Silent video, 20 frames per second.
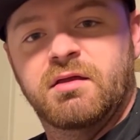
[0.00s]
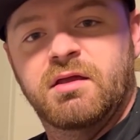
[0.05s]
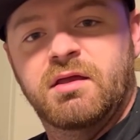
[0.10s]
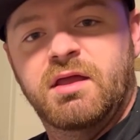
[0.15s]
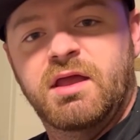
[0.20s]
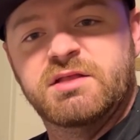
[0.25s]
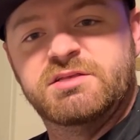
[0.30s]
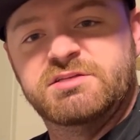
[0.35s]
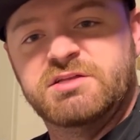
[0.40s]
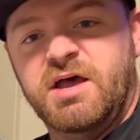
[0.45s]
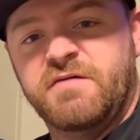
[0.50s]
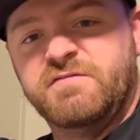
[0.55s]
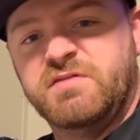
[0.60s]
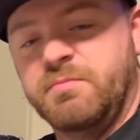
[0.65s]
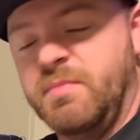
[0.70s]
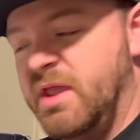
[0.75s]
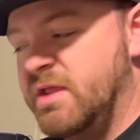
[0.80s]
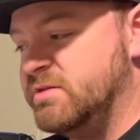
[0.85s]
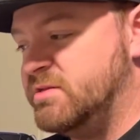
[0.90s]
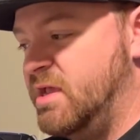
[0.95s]
It's tough to
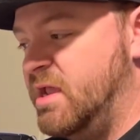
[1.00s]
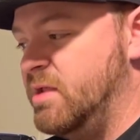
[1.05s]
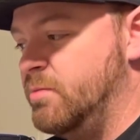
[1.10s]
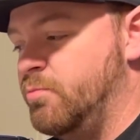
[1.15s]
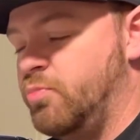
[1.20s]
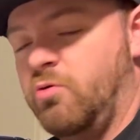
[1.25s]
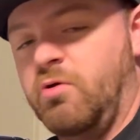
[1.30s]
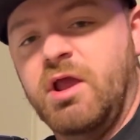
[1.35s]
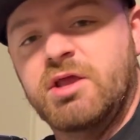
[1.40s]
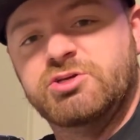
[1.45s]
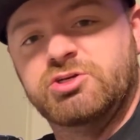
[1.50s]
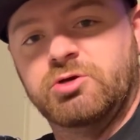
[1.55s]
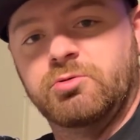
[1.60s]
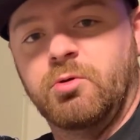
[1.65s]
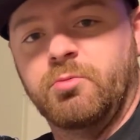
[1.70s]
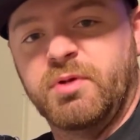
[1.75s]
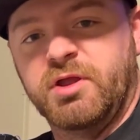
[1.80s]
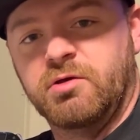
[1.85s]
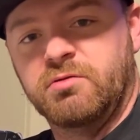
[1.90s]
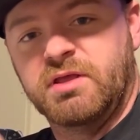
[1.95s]
maintain pressure when
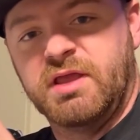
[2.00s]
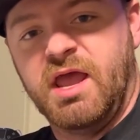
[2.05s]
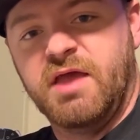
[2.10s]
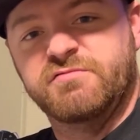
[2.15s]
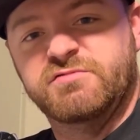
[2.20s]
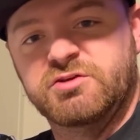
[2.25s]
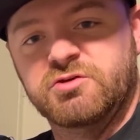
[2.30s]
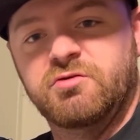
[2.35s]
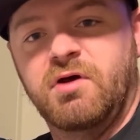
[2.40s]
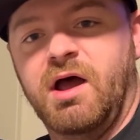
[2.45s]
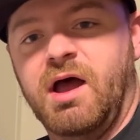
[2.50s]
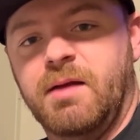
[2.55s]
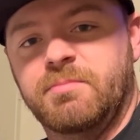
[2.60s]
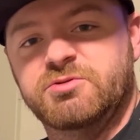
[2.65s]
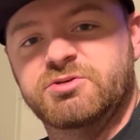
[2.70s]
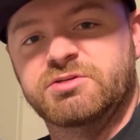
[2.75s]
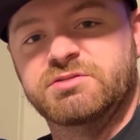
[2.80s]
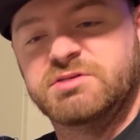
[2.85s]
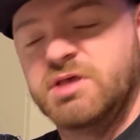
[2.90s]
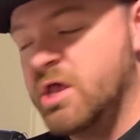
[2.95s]
we only have 2
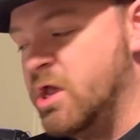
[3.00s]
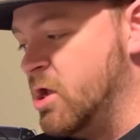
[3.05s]
options.